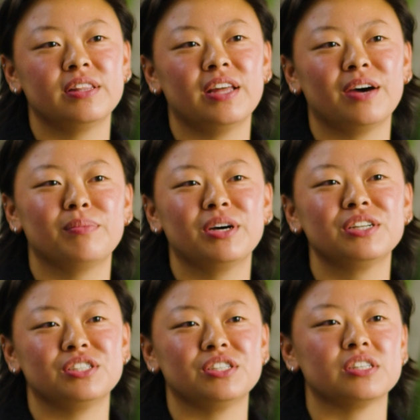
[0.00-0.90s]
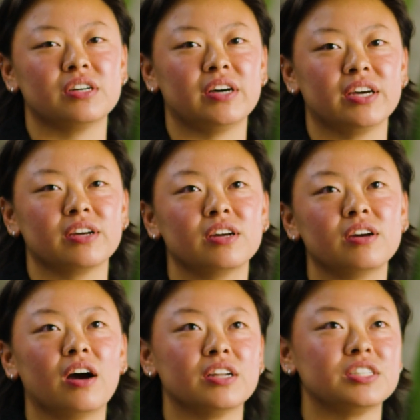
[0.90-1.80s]
that much until I
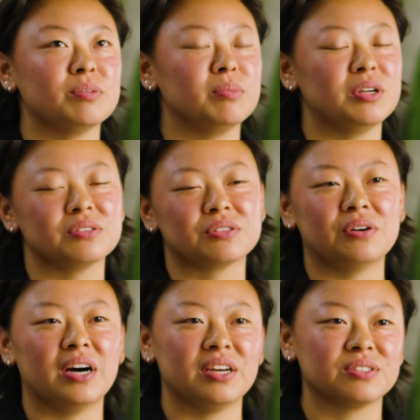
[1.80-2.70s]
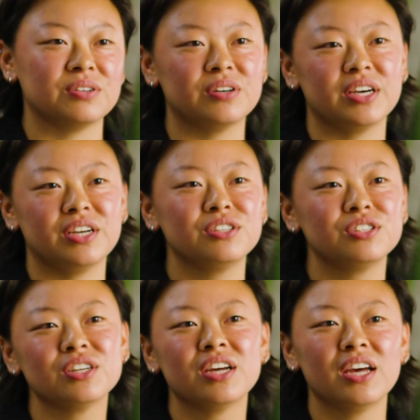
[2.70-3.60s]
got into middle school, high school age,